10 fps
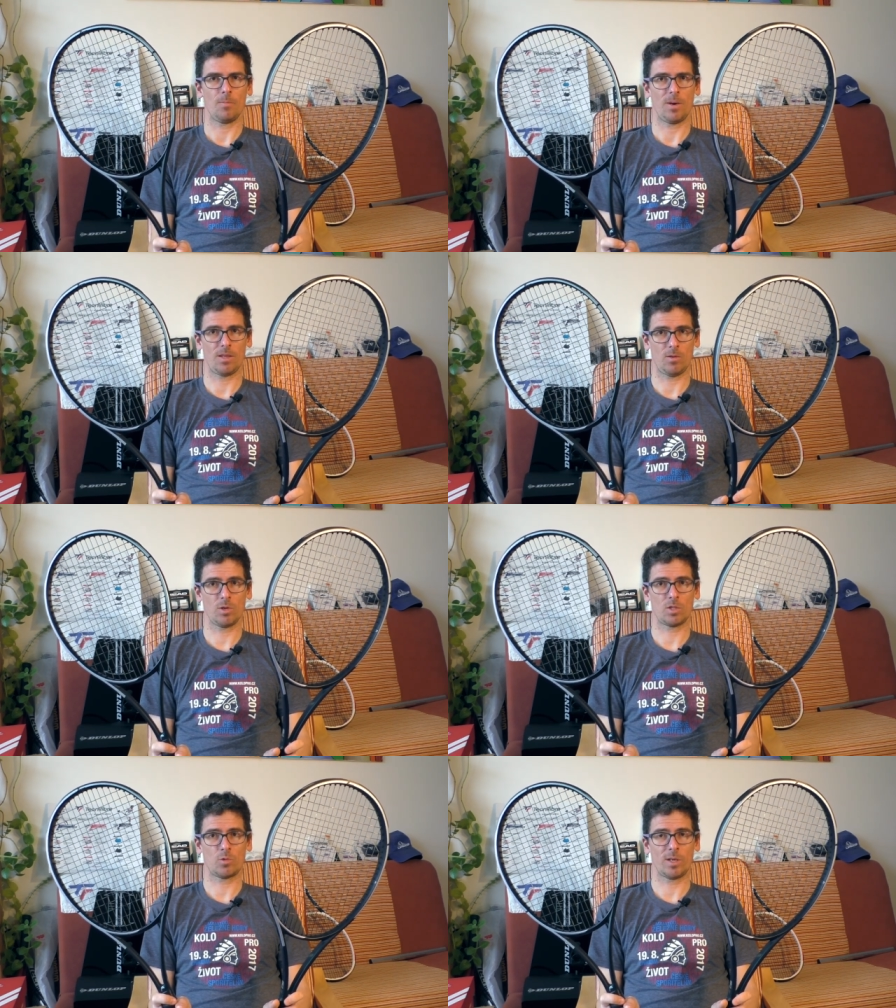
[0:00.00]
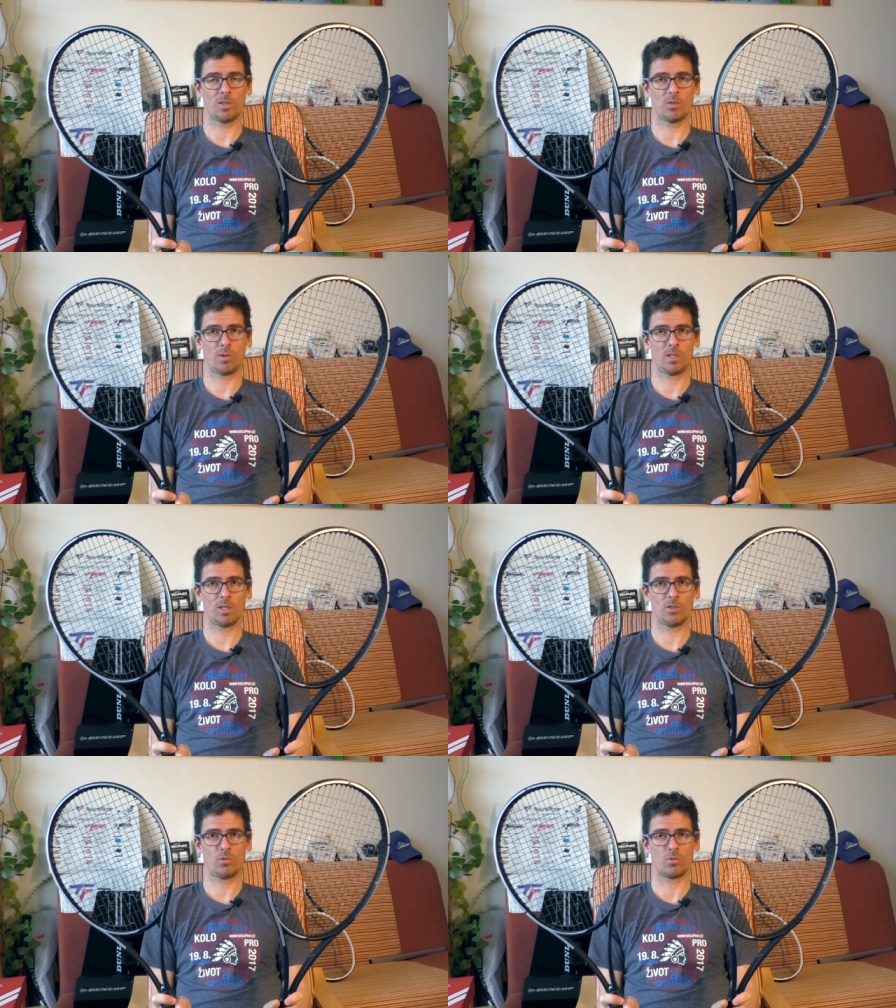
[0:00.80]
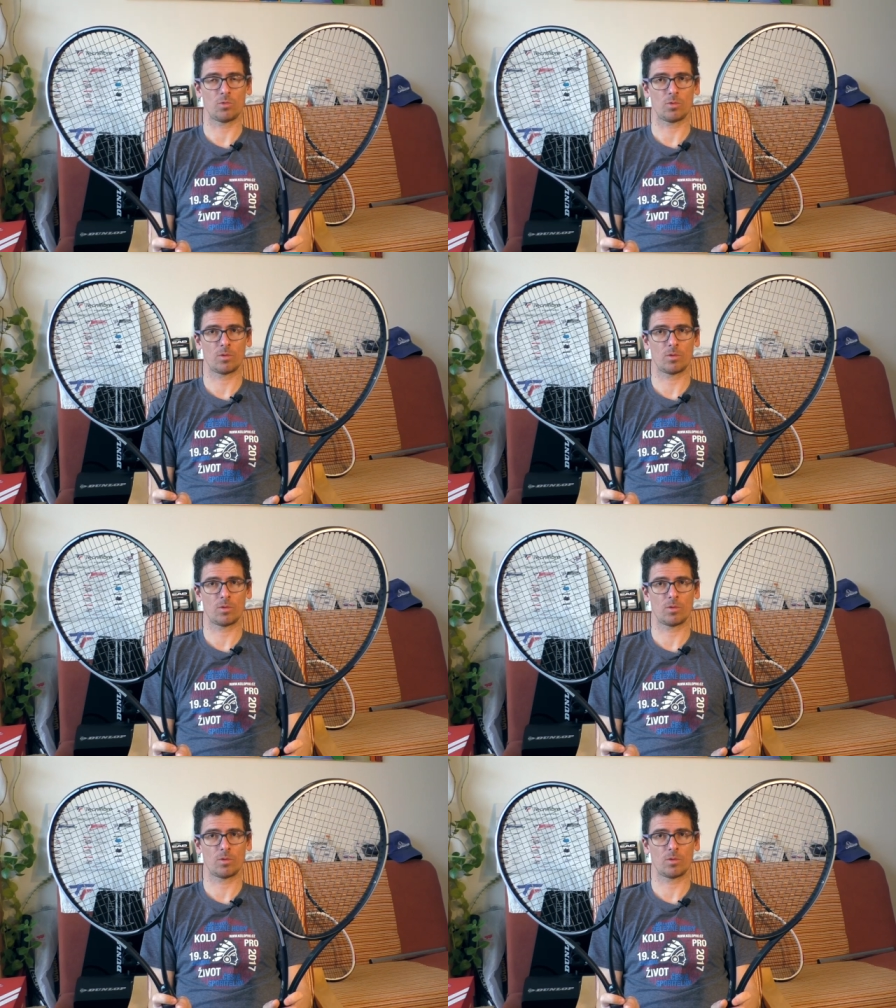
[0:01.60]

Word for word: But that was 2022.